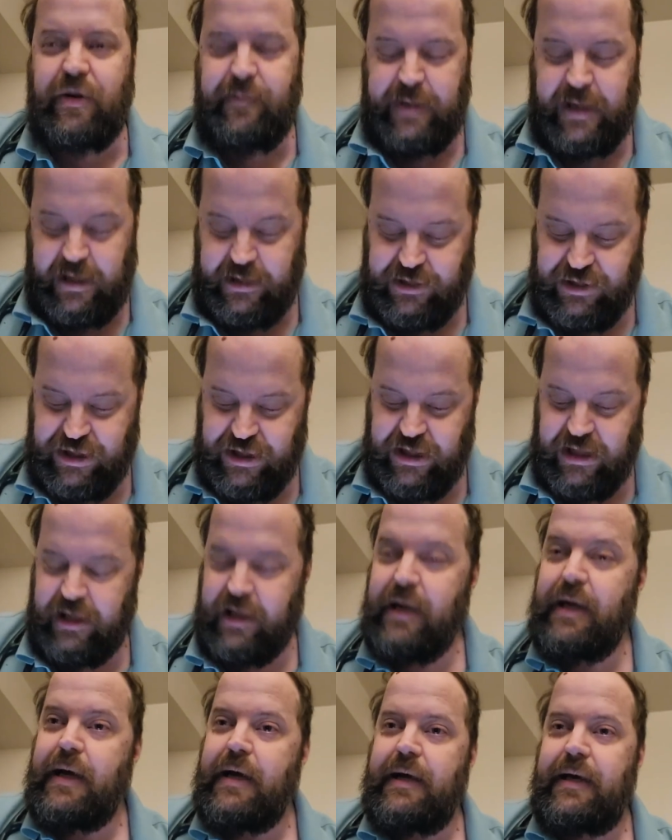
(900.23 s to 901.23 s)
about, gee,
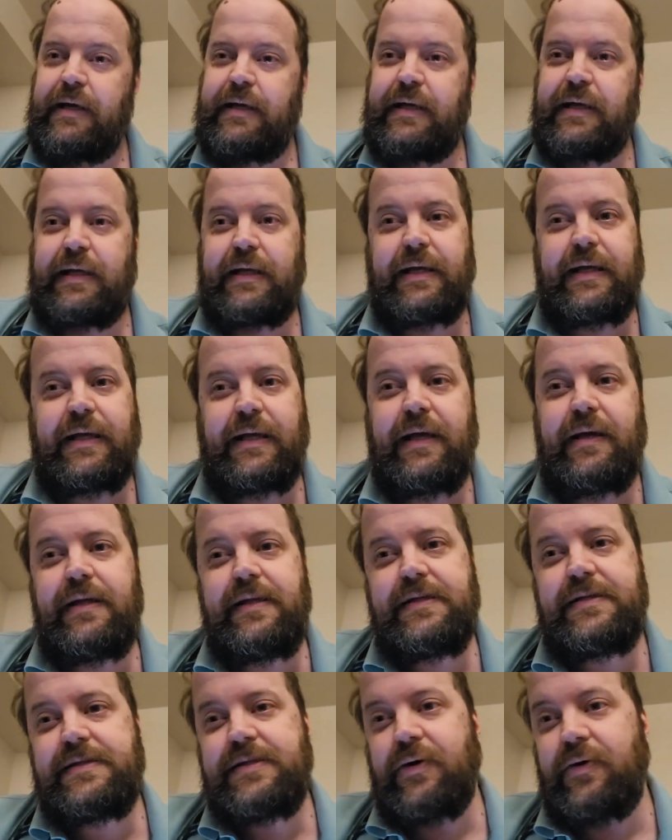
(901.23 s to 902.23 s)

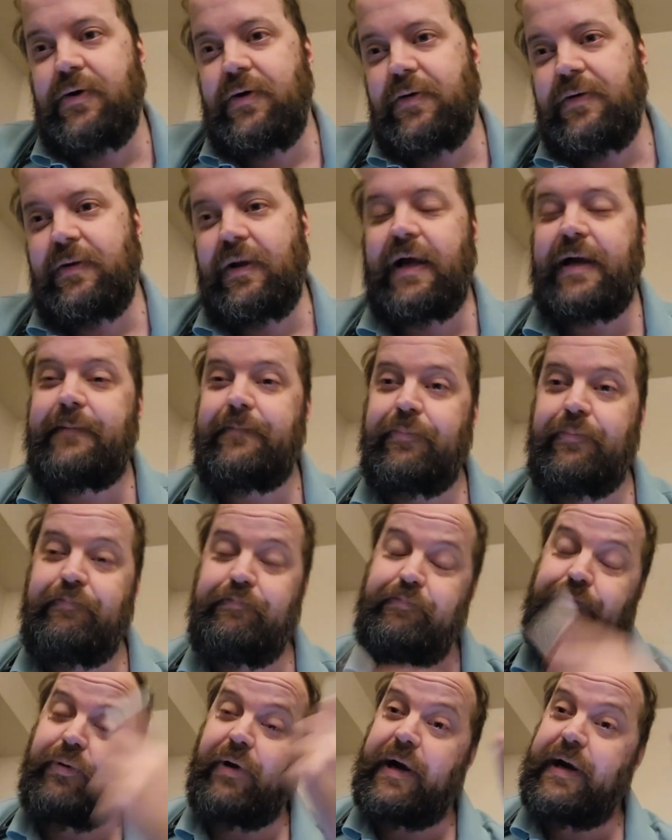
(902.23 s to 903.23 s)
kids are like
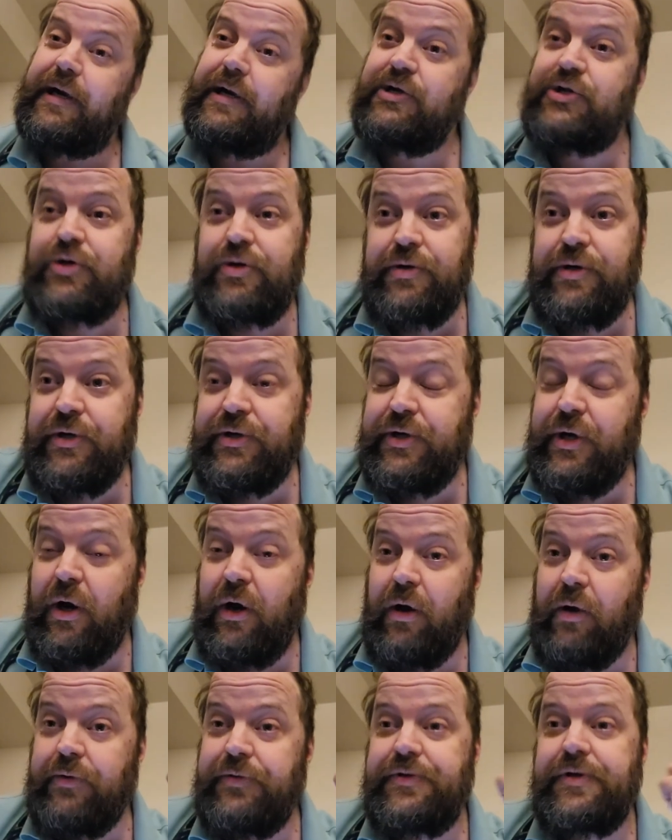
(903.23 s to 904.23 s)
brain injured
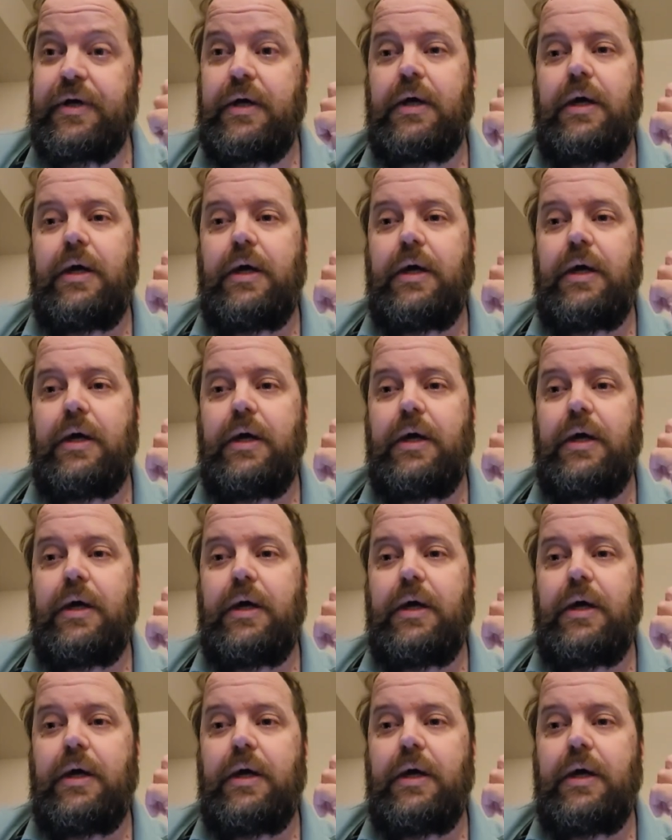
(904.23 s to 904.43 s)
adults